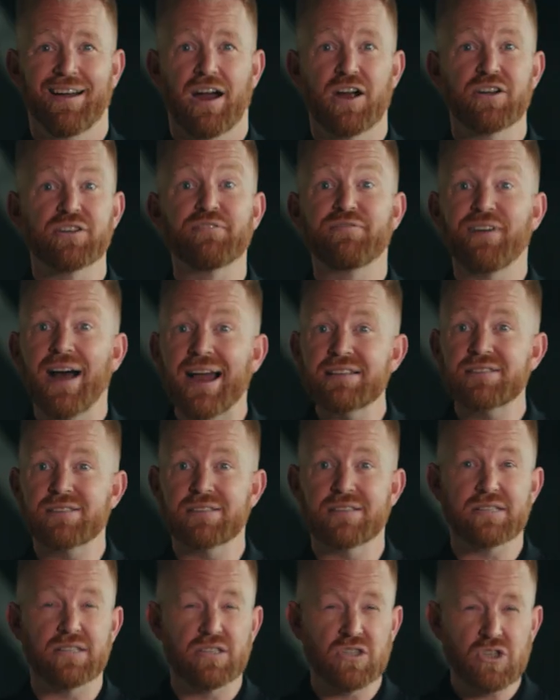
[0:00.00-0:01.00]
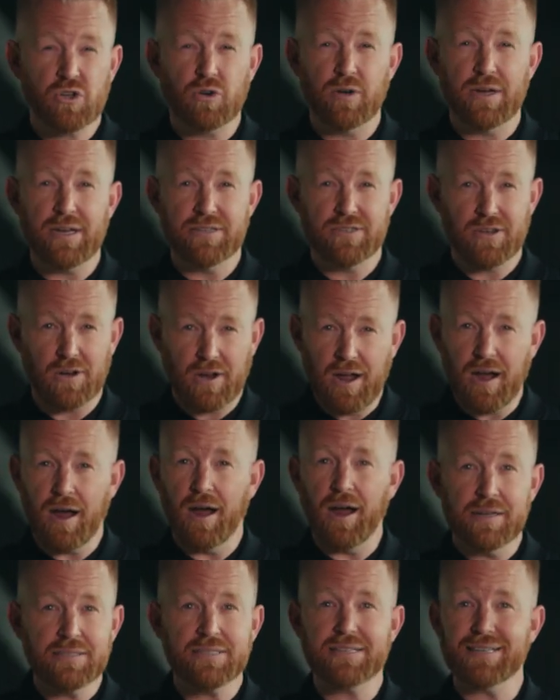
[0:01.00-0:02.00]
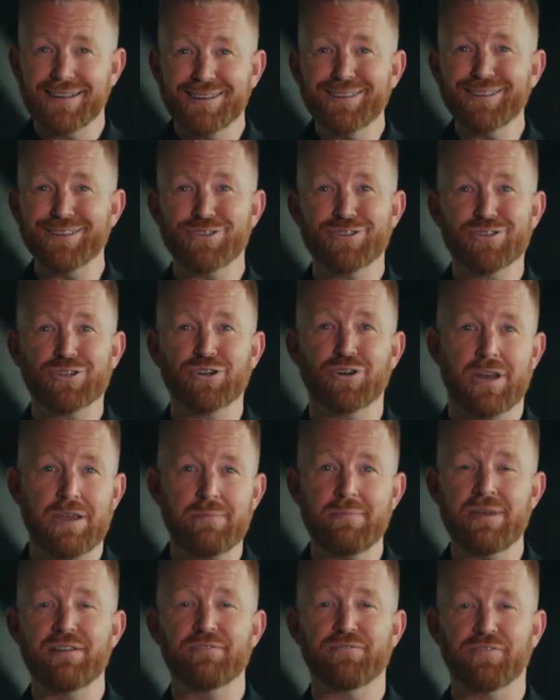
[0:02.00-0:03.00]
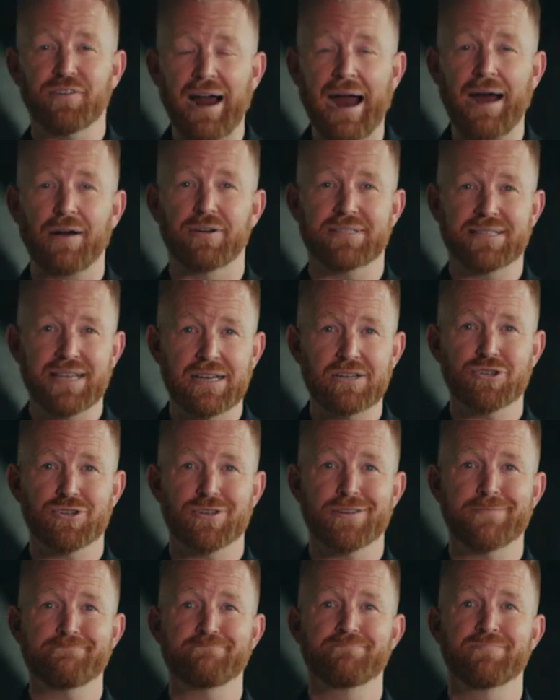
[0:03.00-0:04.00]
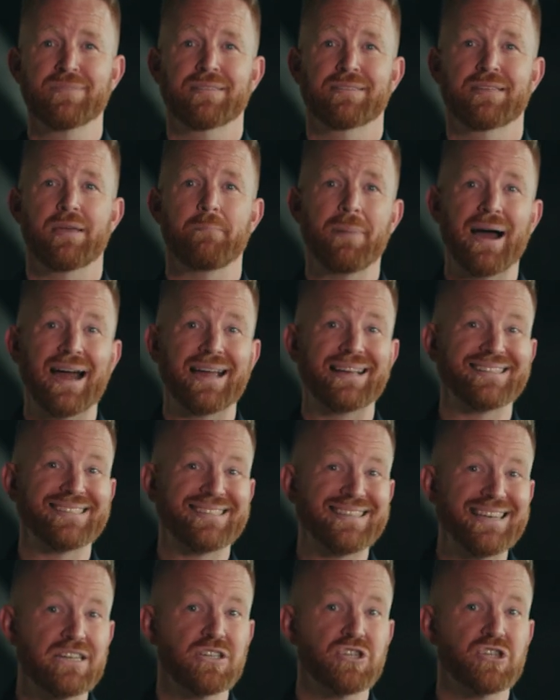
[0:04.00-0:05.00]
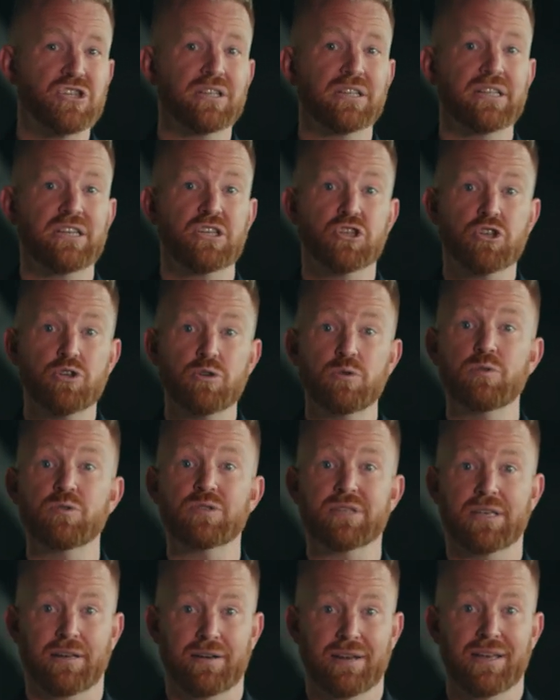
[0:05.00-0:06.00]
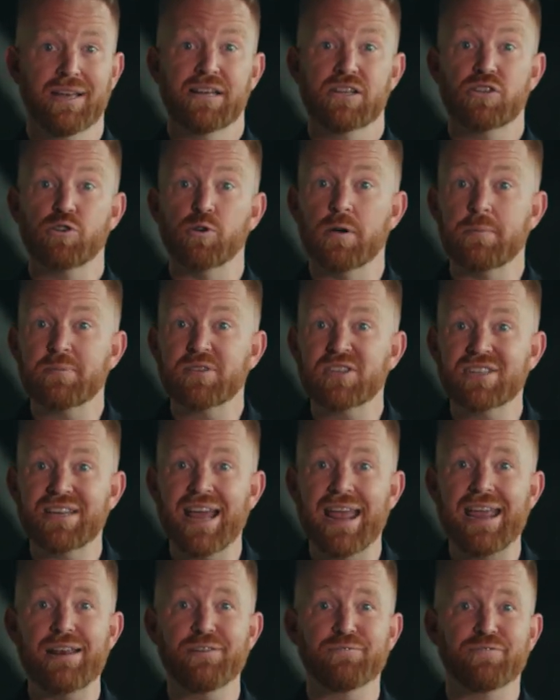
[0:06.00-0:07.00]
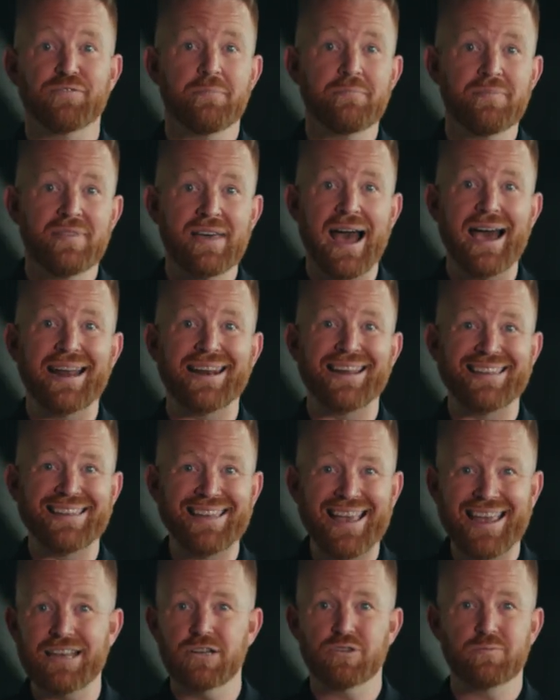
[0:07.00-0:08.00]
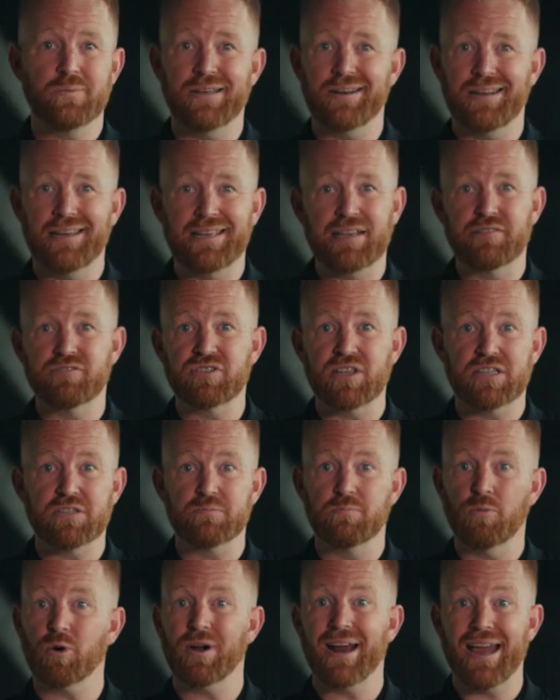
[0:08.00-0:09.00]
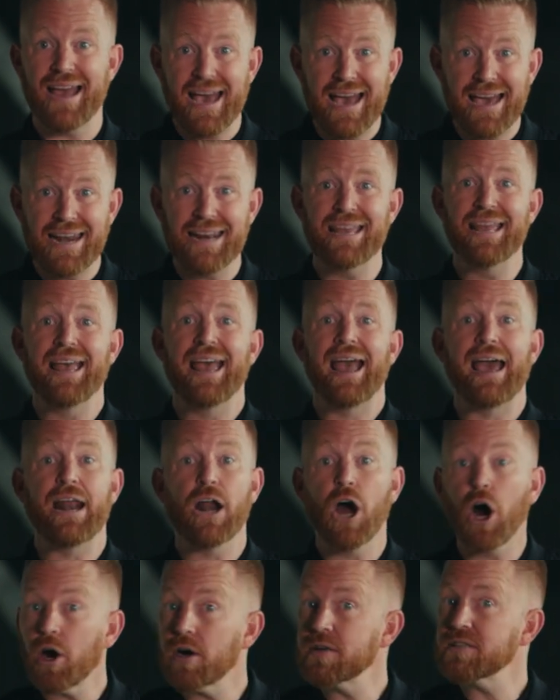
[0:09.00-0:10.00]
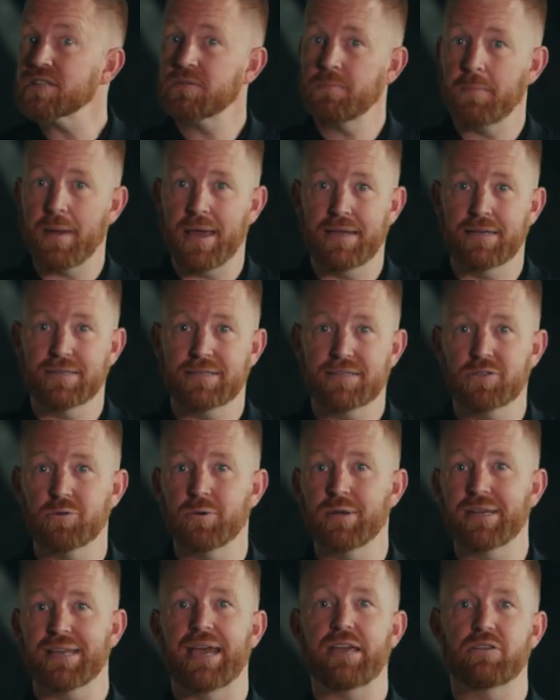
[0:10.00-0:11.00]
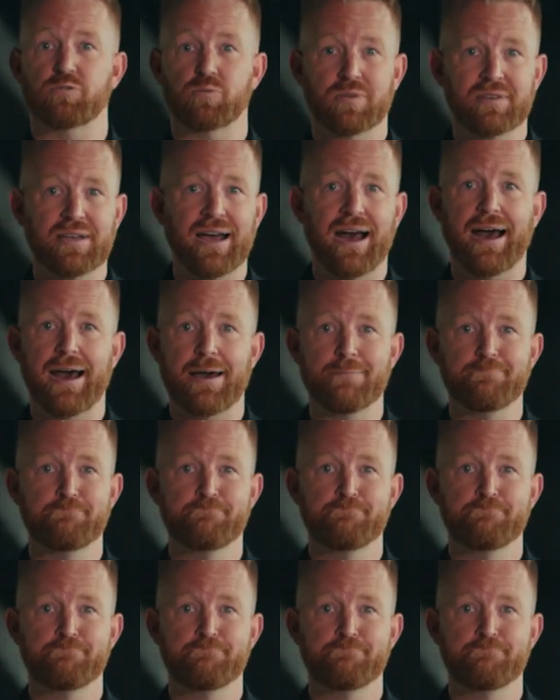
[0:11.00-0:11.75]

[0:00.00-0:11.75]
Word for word: Our devices and screens are constantly screaming for our attention. And by intentionally choosing to abstain from that engagement, it gives us more head and heart space to engage with God.